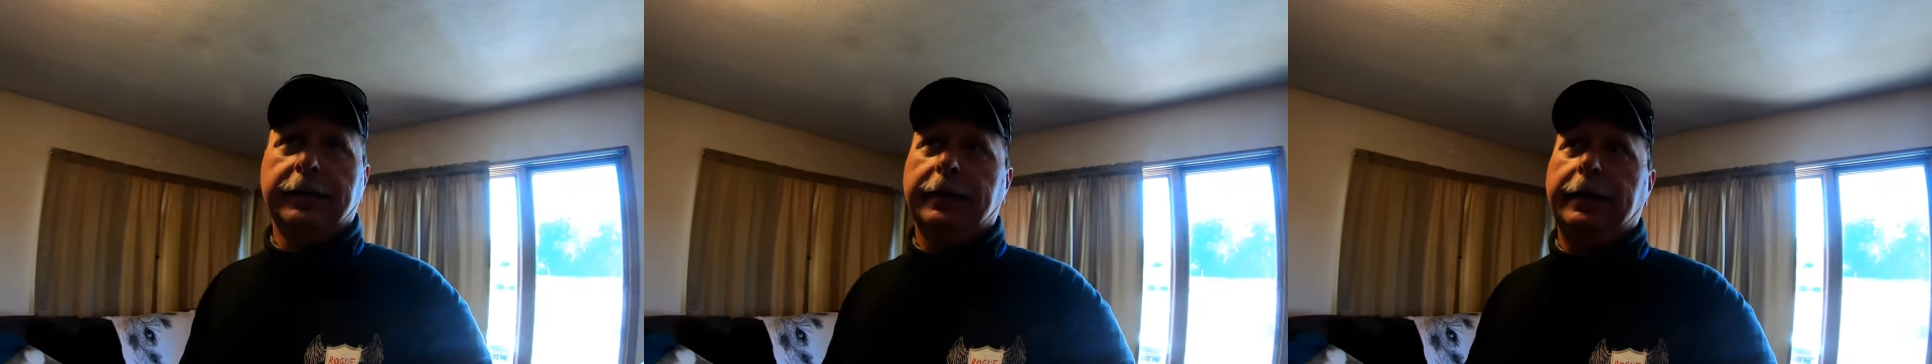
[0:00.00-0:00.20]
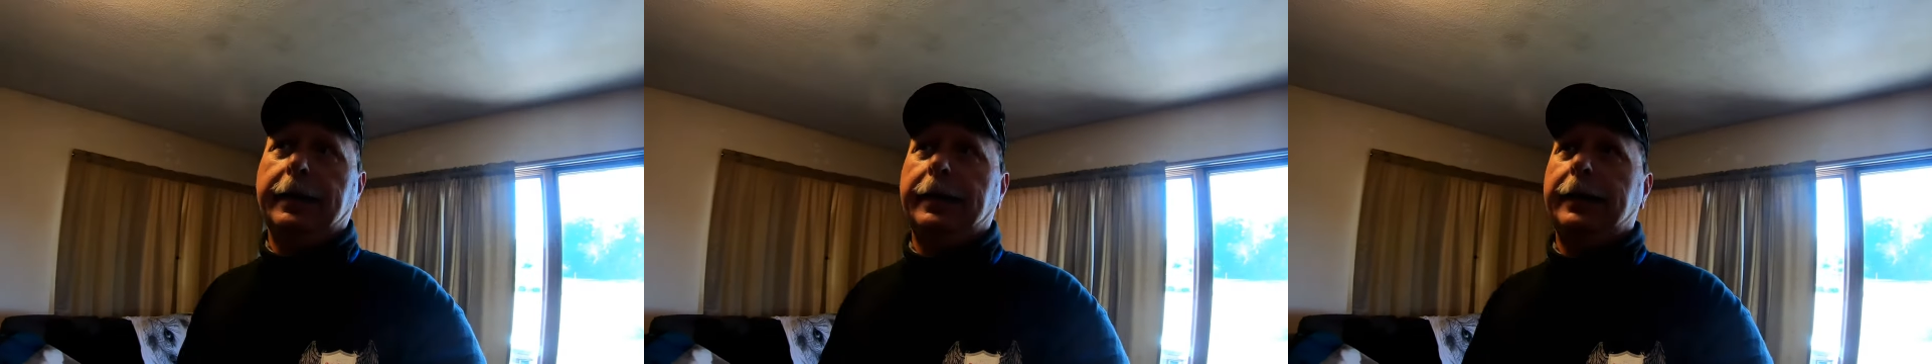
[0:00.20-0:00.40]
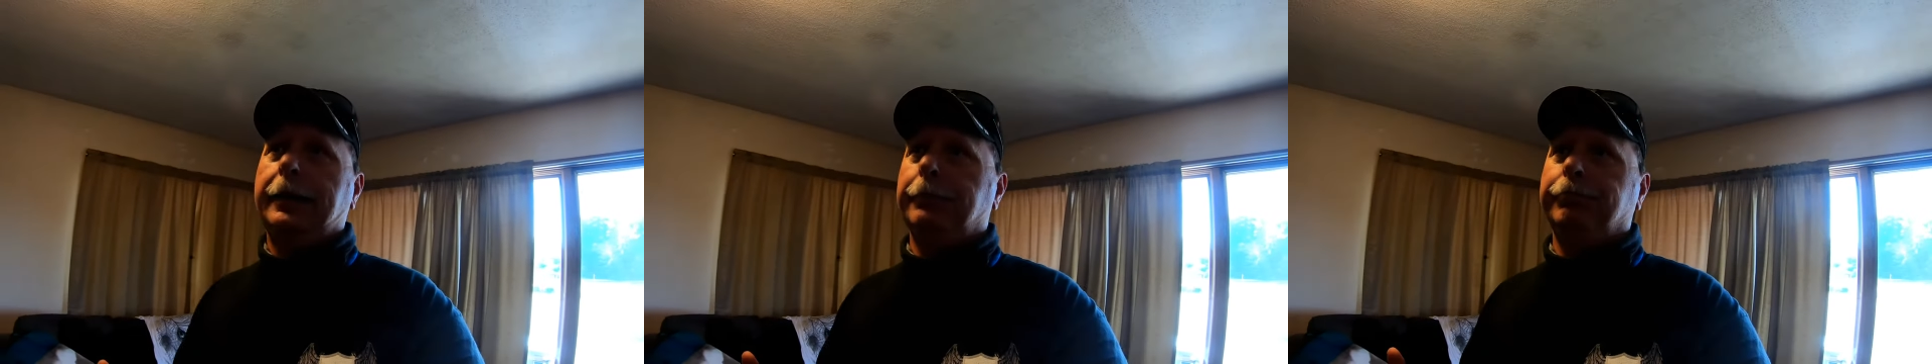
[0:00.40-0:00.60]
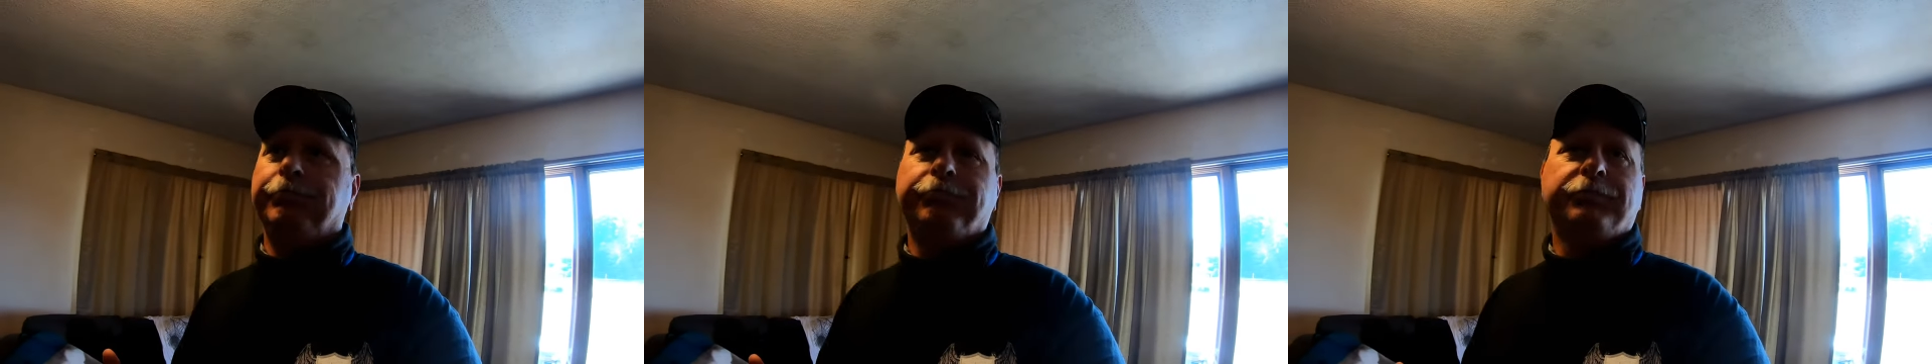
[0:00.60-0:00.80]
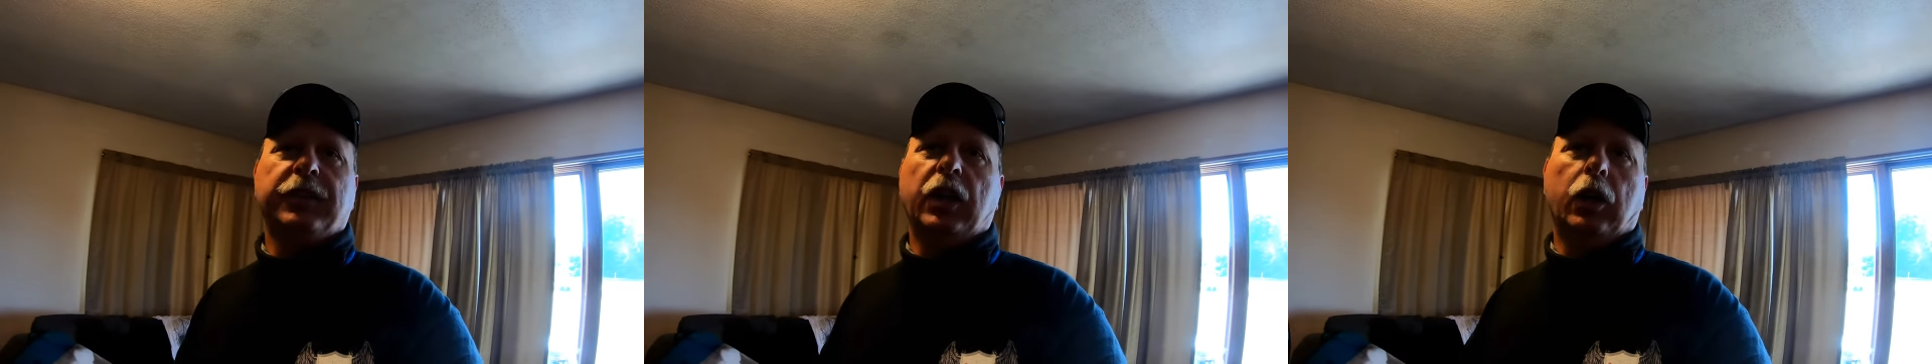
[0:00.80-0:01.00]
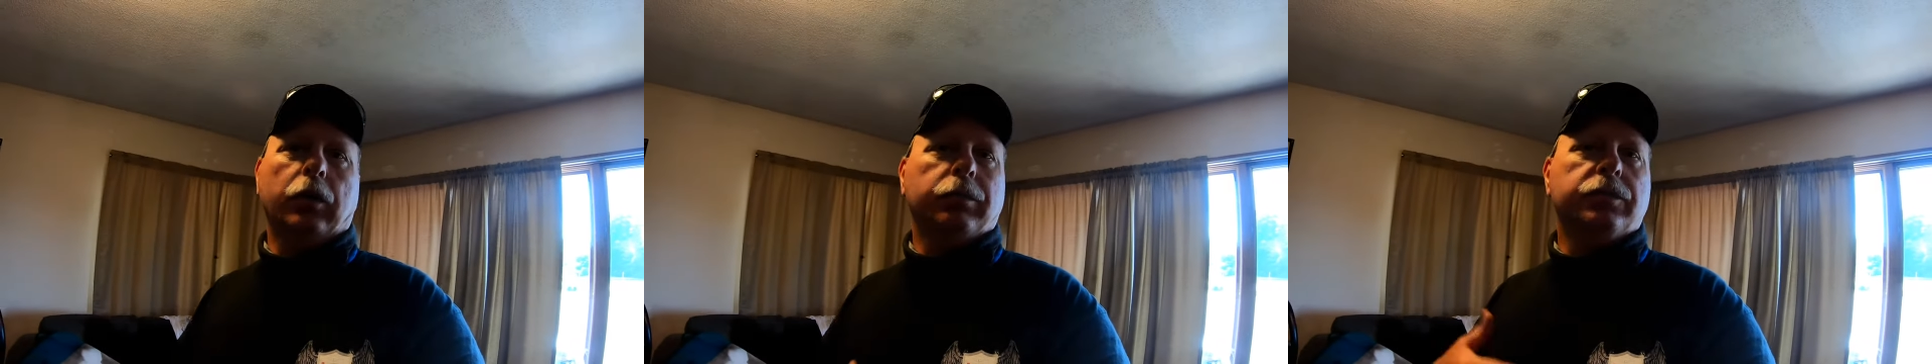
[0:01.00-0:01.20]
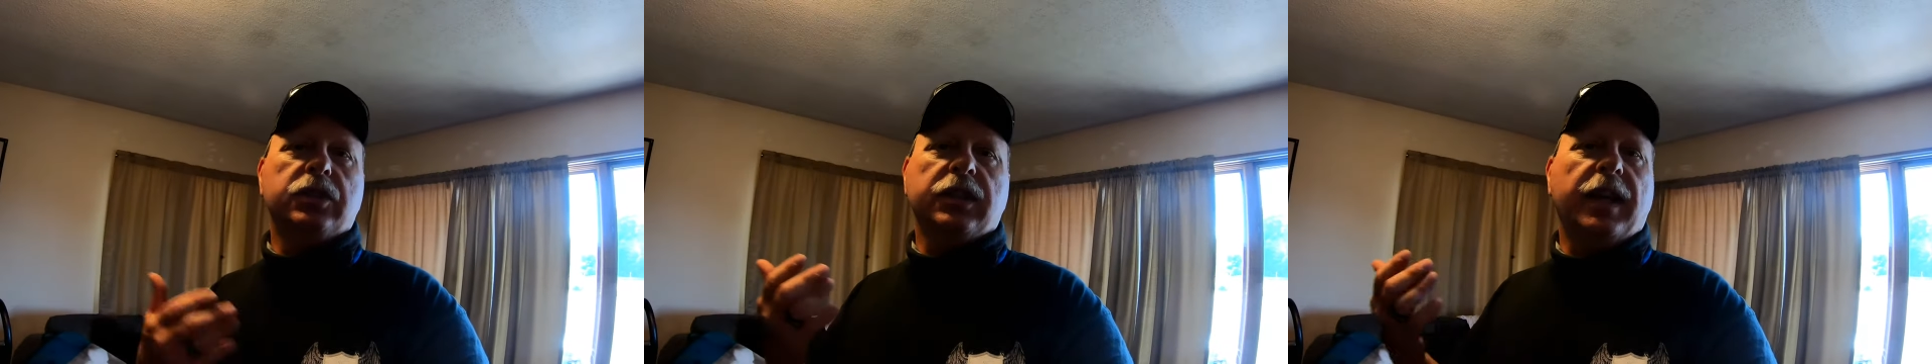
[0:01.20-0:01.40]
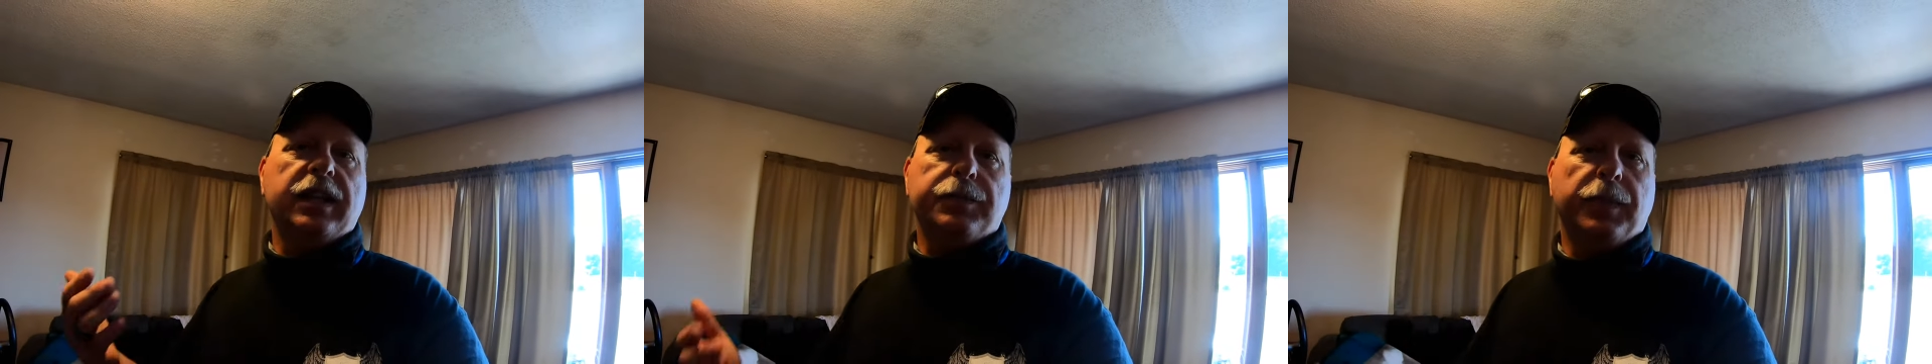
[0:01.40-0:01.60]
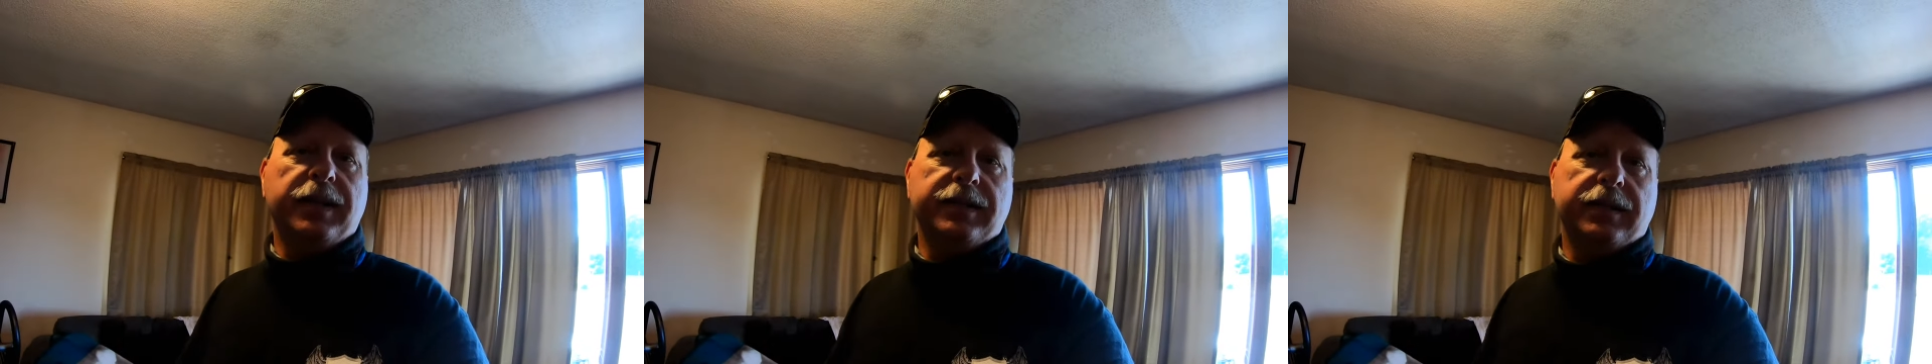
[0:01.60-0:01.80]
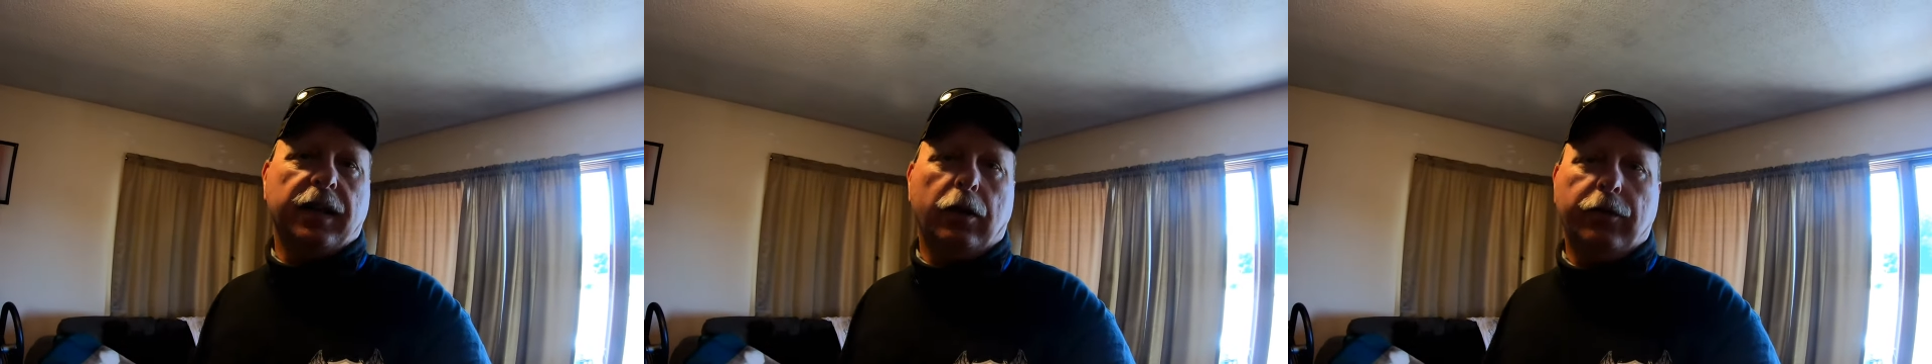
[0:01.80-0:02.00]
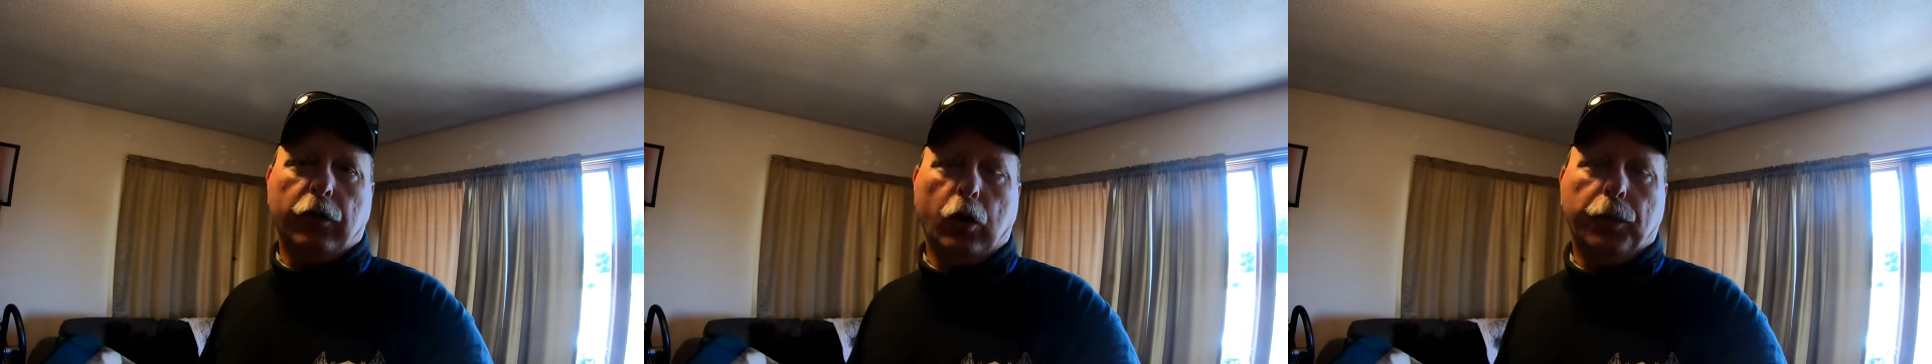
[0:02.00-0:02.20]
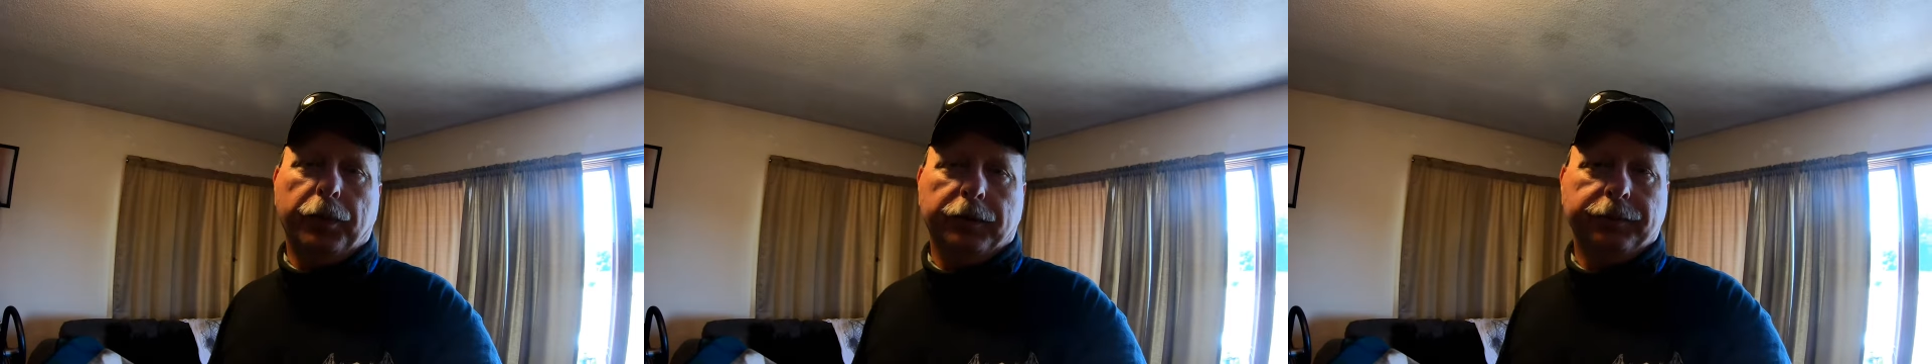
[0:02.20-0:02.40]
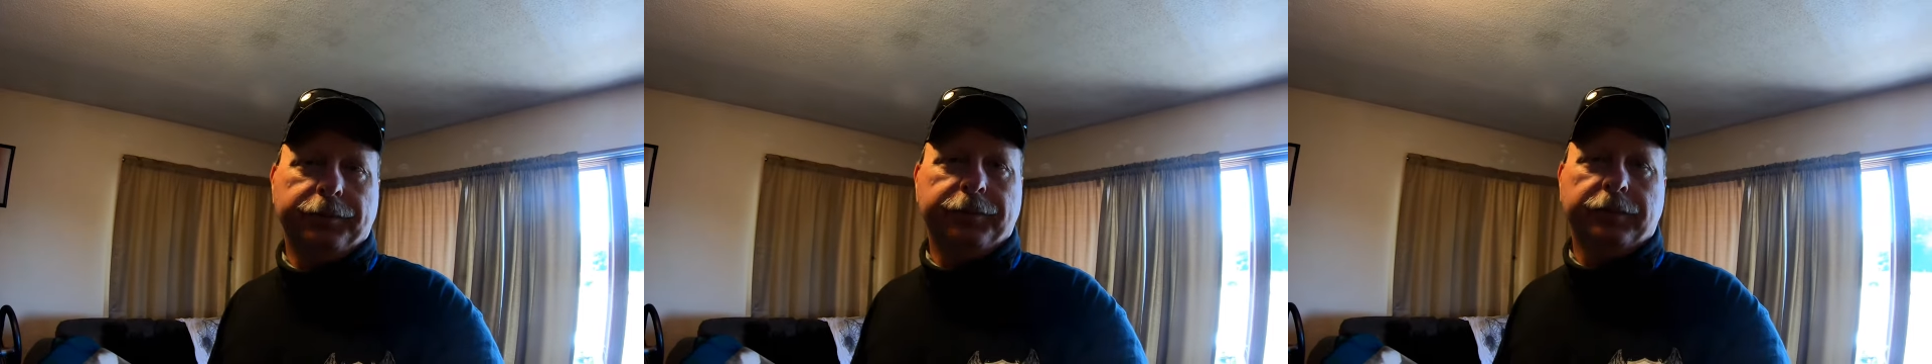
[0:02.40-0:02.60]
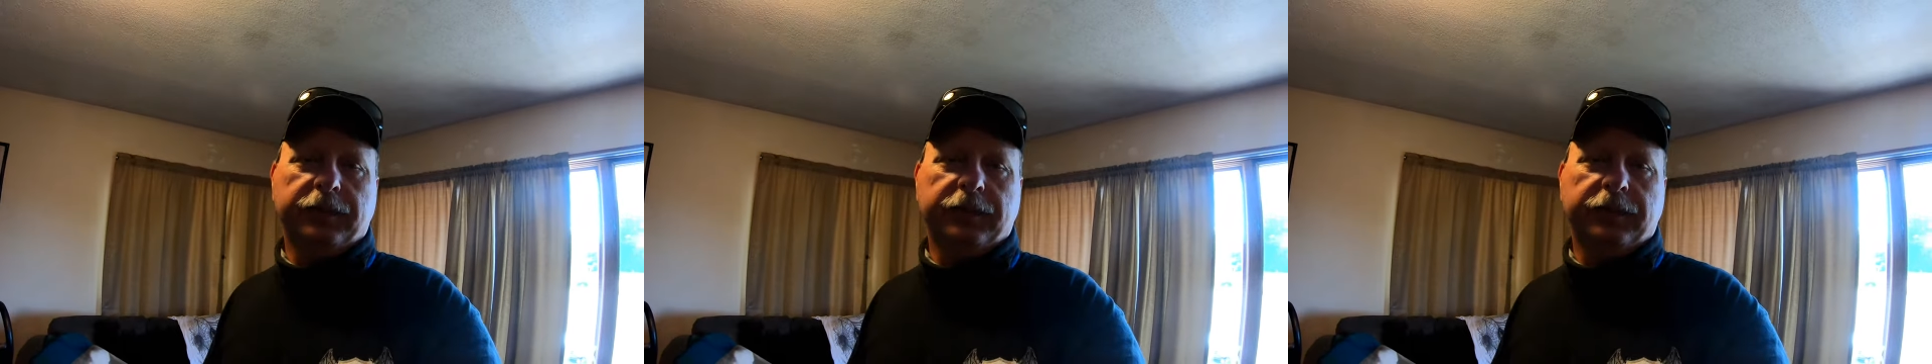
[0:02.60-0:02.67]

um, you know, slice myself open.